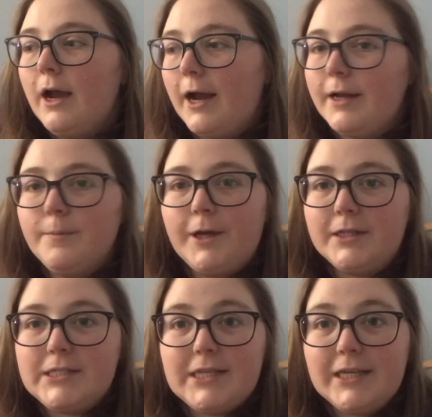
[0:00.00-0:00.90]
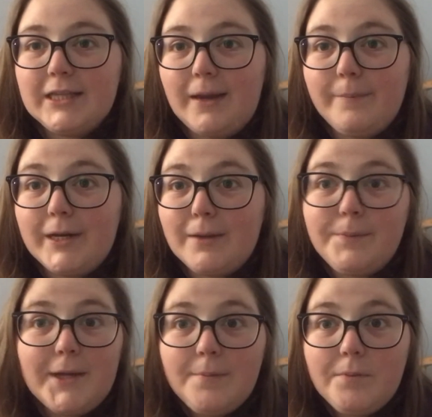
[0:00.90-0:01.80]
I am not seeing that many
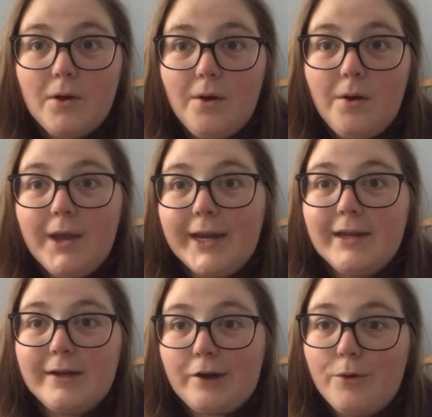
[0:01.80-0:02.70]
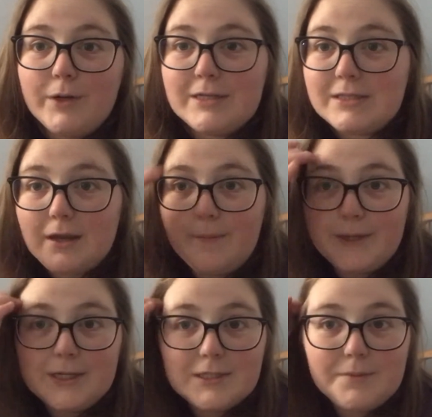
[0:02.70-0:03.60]
people and no one is
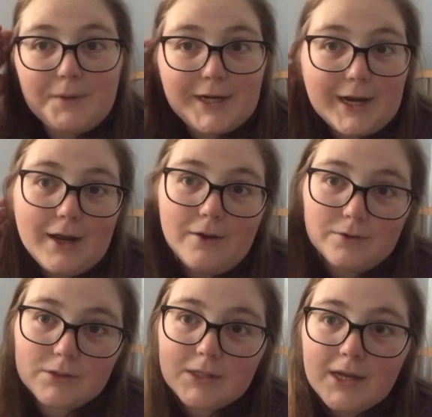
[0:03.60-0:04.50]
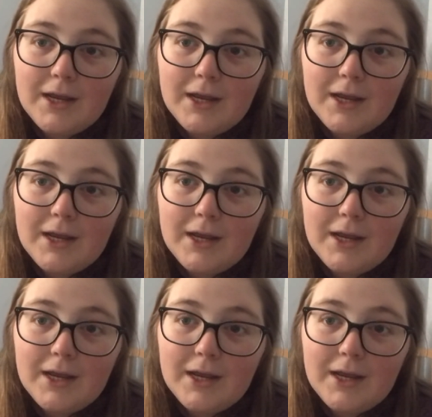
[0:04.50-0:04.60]
coming into my house